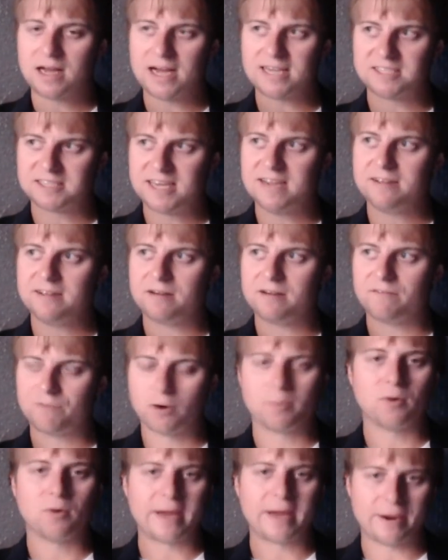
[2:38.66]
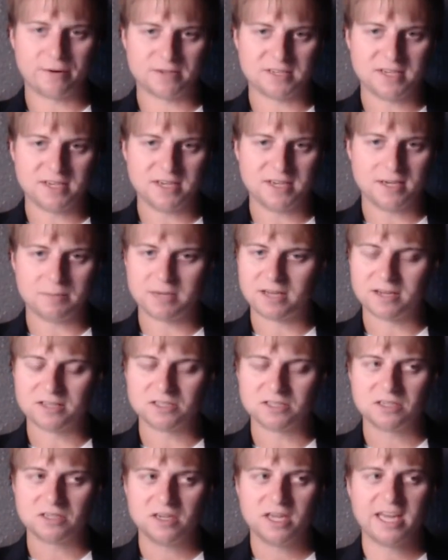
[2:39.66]
I say verbal guarantee
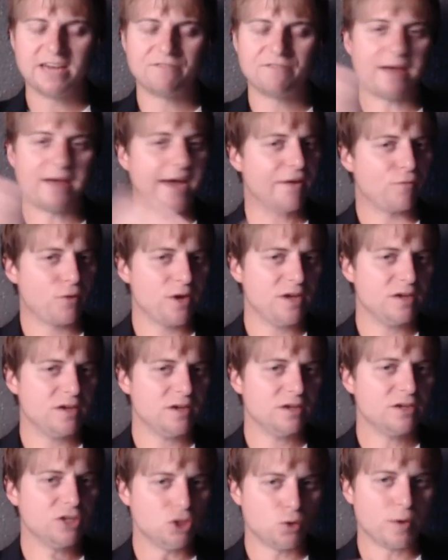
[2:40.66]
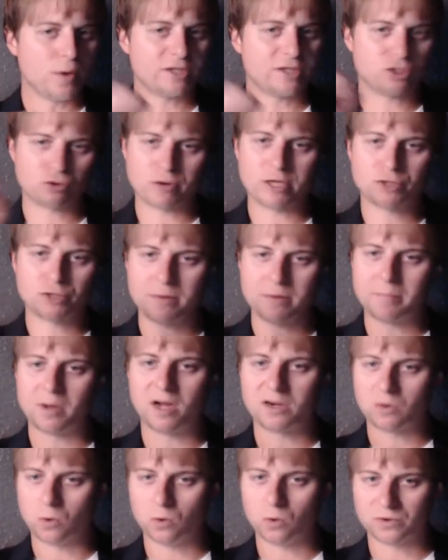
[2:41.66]
because if every US Treasury
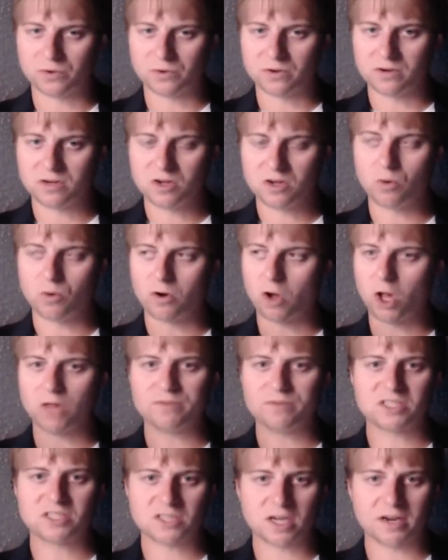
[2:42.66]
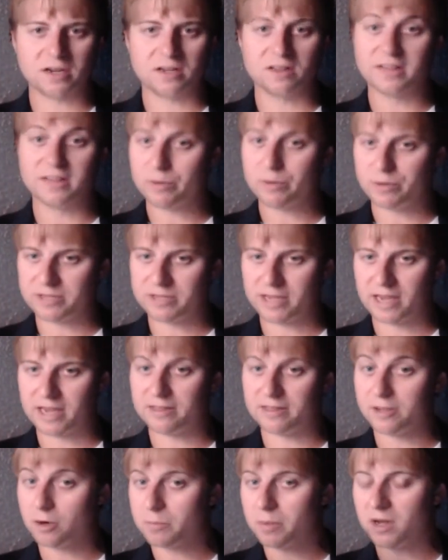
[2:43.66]
bondholder would all of a sudden
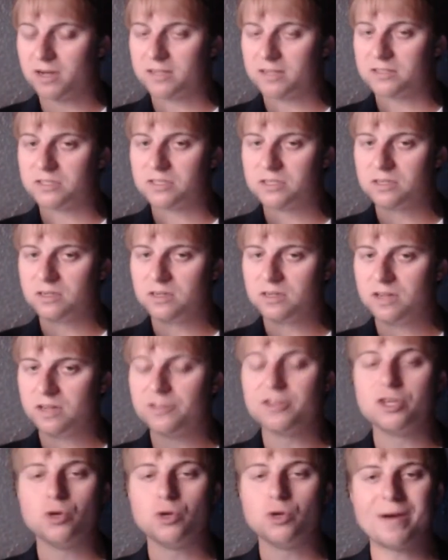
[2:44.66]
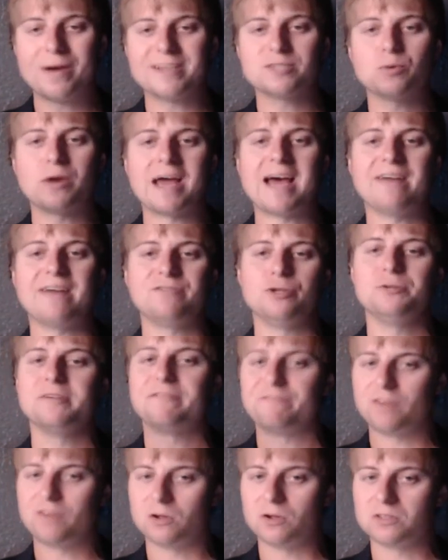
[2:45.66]
liquidate their bonds, the US would have to
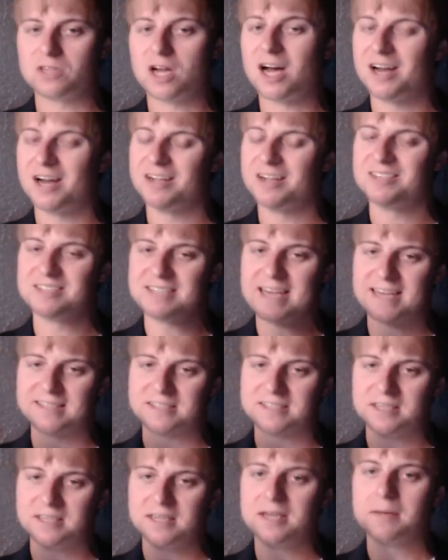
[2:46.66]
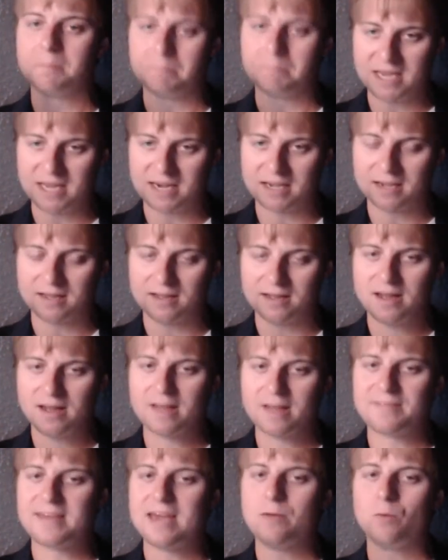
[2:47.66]
default on its debt, meaning
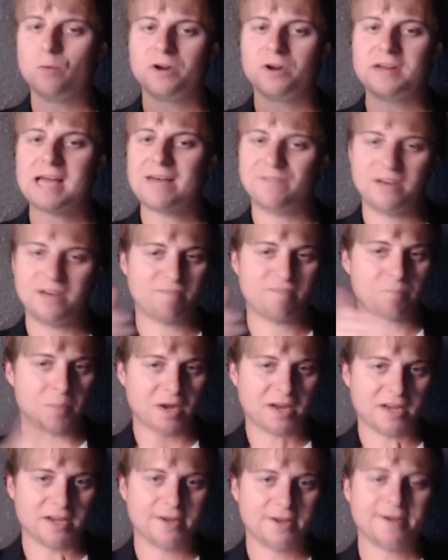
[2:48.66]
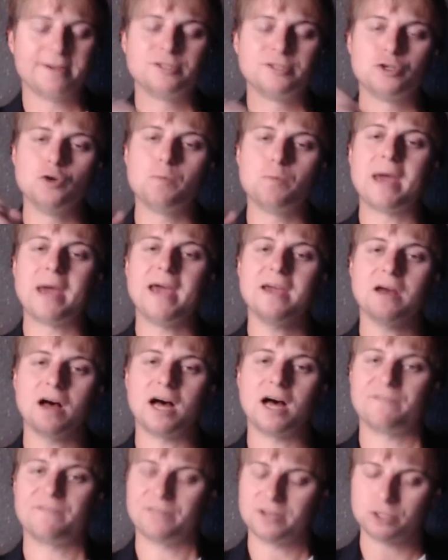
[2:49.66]
they wouldn't have enough money to pay
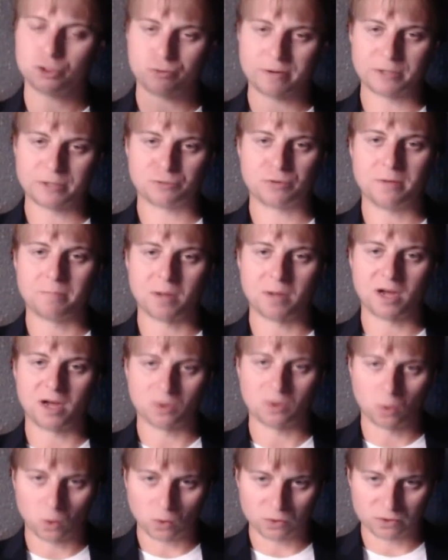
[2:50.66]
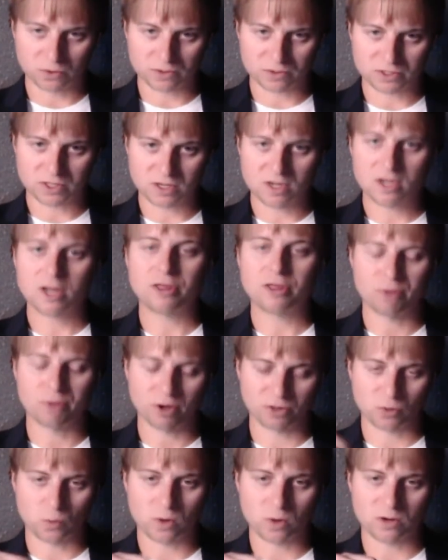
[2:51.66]
off the Treasury bondholders
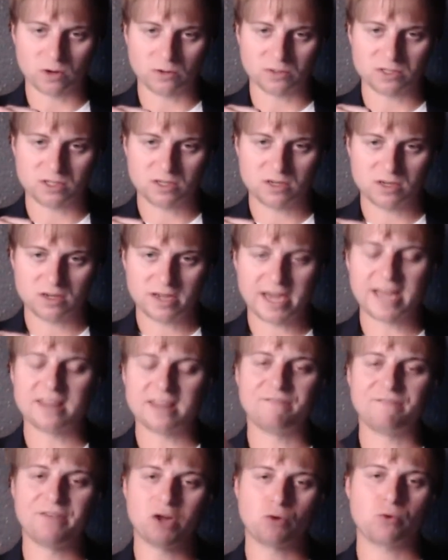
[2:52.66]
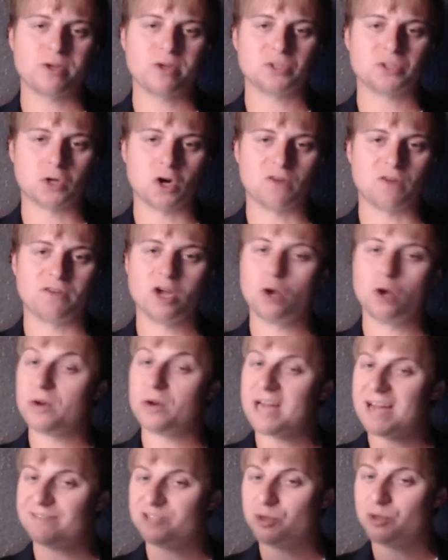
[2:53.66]
throughout the world, and the Federal Reserve
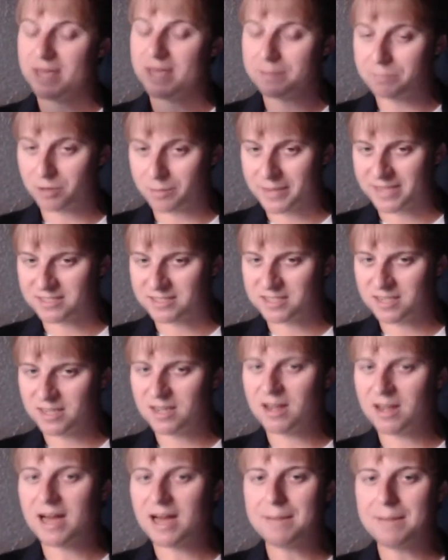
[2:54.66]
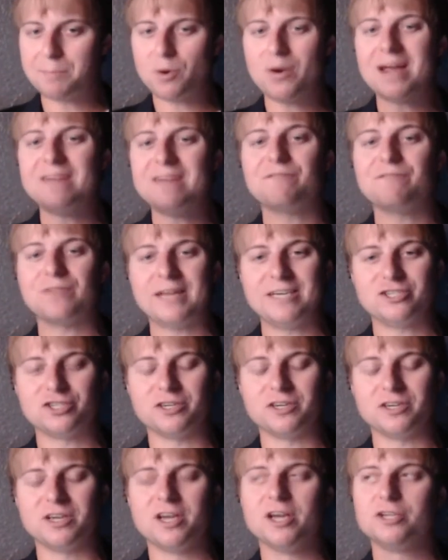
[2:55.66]
would have to implement
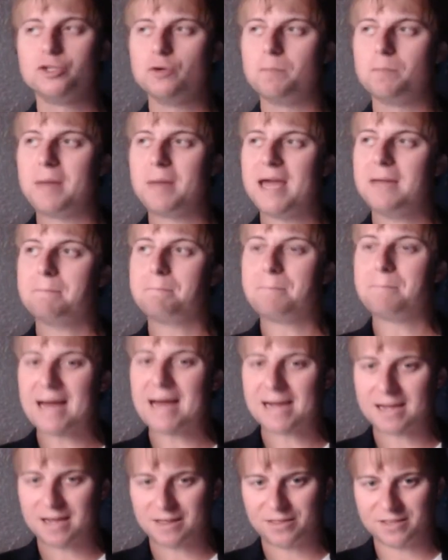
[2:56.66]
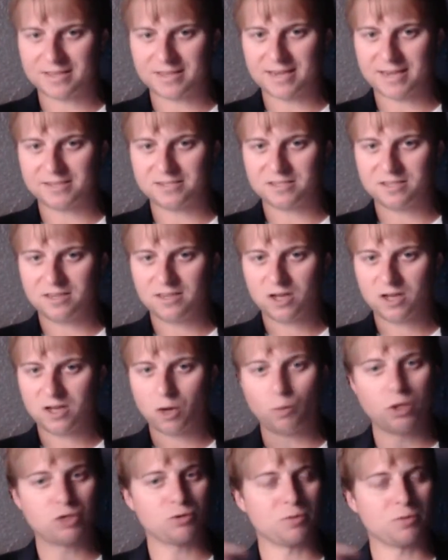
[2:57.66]
hyperinflation to pay back the debt,
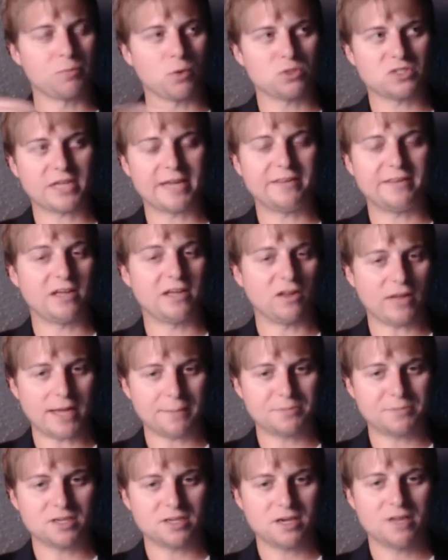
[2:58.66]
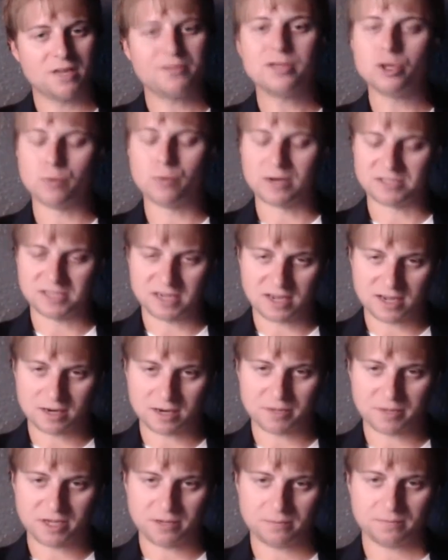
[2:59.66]
which would most likely collapse the US
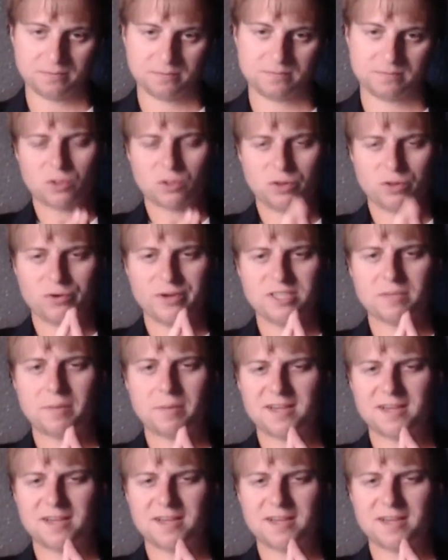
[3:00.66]
economy. So there is a